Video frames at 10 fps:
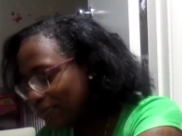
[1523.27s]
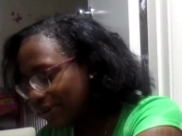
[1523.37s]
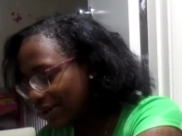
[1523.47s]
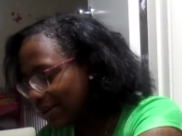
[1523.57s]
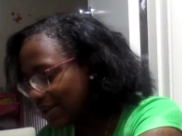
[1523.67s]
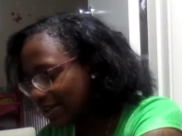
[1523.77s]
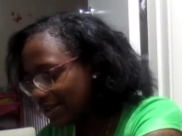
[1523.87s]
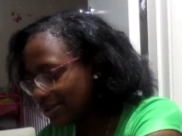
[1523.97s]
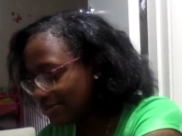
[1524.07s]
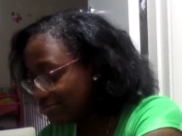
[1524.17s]
but
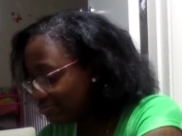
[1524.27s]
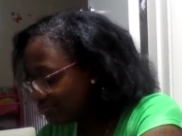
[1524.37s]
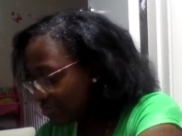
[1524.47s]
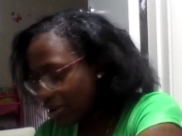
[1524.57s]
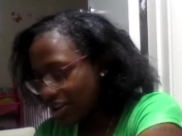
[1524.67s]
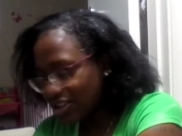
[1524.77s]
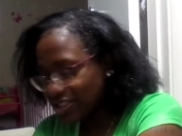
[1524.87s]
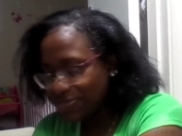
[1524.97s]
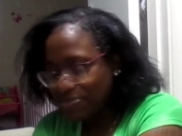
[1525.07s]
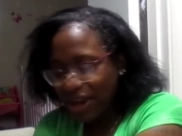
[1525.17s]

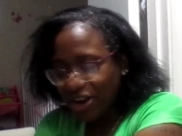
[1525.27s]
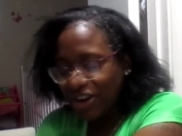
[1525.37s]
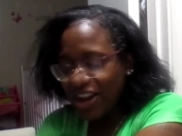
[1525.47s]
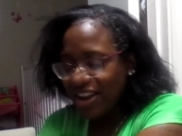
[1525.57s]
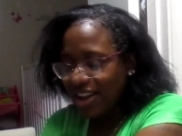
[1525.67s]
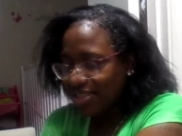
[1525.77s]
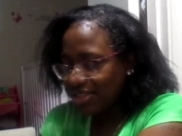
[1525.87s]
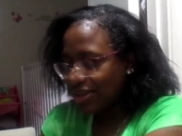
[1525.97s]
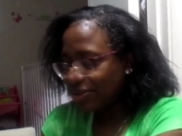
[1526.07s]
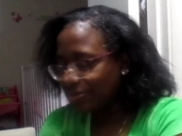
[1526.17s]
it's better than nothing.